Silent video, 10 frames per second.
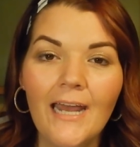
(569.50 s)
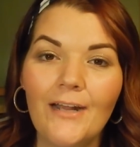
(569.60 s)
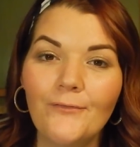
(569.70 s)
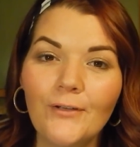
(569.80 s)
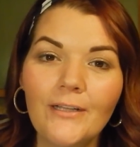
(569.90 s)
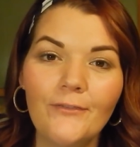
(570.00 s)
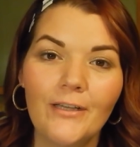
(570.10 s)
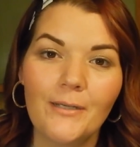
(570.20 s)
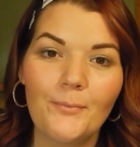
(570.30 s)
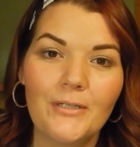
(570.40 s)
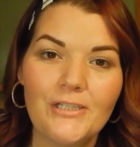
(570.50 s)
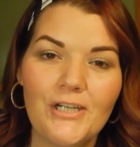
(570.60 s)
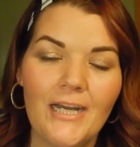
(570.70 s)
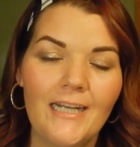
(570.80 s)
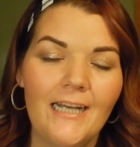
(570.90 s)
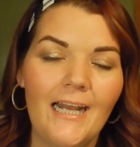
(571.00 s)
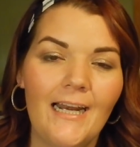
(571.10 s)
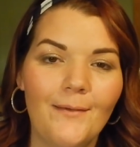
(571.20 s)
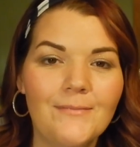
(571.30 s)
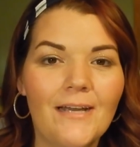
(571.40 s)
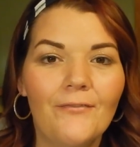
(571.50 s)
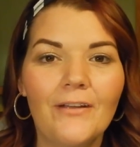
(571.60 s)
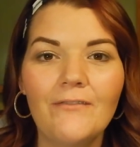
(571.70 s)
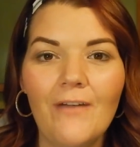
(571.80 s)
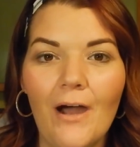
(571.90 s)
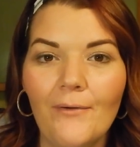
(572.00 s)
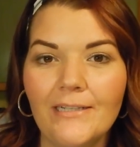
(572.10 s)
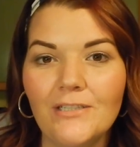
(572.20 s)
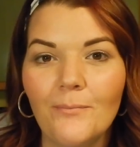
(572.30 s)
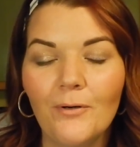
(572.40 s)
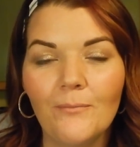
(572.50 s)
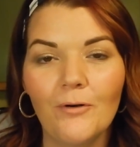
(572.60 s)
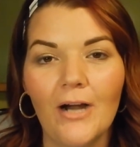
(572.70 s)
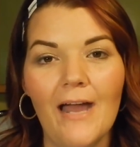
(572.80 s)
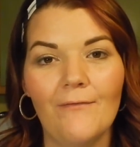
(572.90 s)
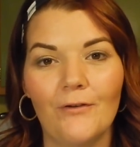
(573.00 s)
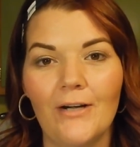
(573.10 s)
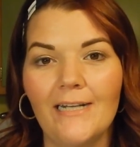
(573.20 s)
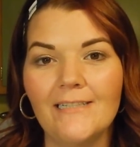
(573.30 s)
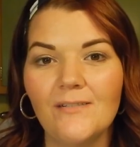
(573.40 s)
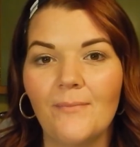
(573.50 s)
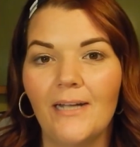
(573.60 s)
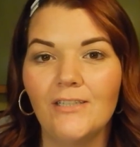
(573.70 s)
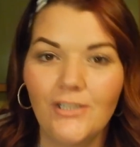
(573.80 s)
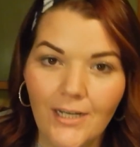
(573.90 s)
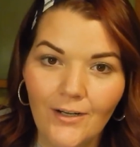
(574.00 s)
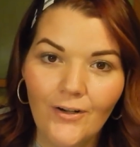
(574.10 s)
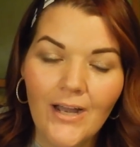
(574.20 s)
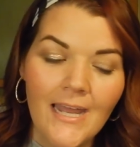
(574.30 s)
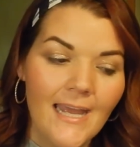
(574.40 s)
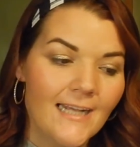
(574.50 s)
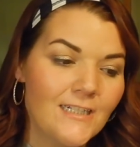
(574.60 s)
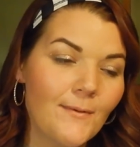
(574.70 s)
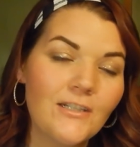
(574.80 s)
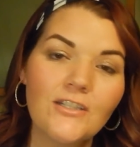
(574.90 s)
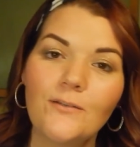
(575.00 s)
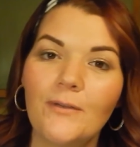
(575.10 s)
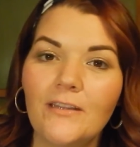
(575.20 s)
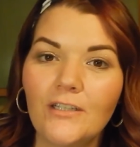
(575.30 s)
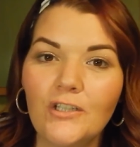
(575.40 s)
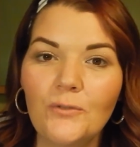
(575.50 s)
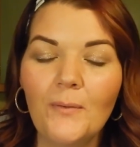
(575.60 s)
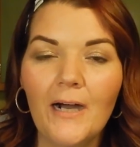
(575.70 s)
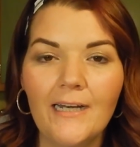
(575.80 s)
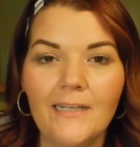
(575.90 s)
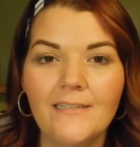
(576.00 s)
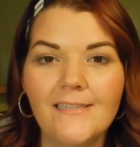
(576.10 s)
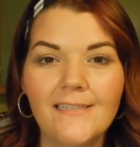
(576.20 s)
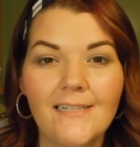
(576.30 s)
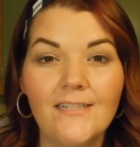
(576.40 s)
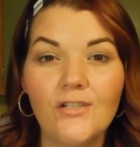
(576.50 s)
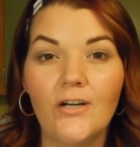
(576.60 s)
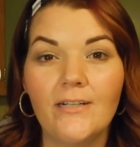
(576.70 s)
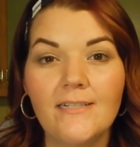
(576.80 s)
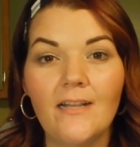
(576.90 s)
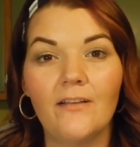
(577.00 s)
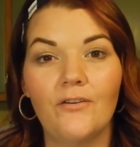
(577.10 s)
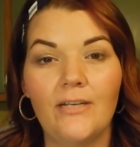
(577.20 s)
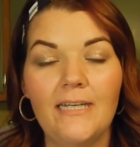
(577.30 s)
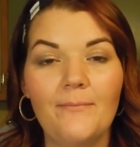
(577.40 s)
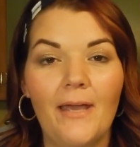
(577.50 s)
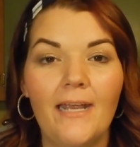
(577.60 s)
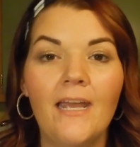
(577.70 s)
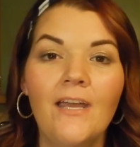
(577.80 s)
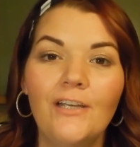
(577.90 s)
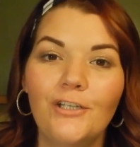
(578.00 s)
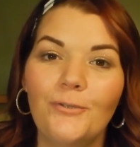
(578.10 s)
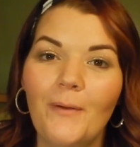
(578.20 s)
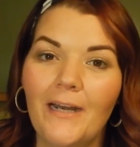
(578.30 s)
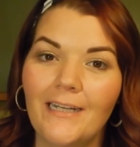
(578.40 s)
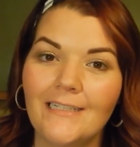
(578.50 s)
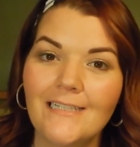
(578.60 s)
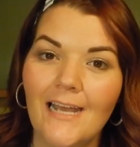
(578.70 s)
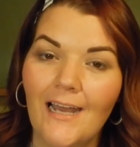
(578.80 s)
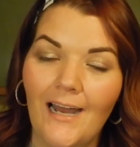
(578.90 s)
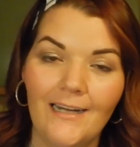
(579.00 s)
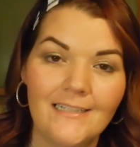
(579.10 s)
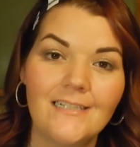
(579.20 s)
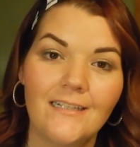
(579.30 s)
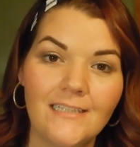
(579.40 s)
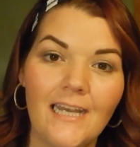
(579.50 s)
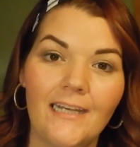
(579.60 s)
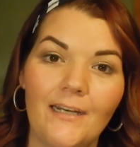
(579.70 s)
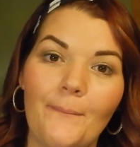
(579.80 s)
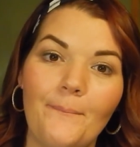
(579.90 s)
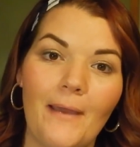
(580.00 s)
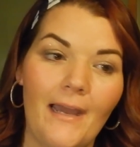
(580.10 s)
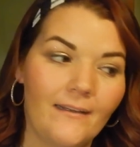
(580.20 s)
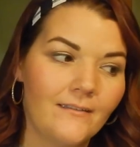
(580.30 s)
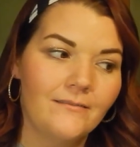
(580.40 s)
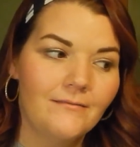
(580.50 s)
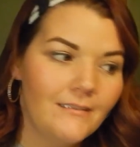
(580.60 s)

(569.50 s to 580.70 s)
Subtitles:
and I really, really appreciate it, and I'm definitely vowing to put more effort into my channel, especially with the couponing. Since I started selling on eBay, couponing has honestly taken a back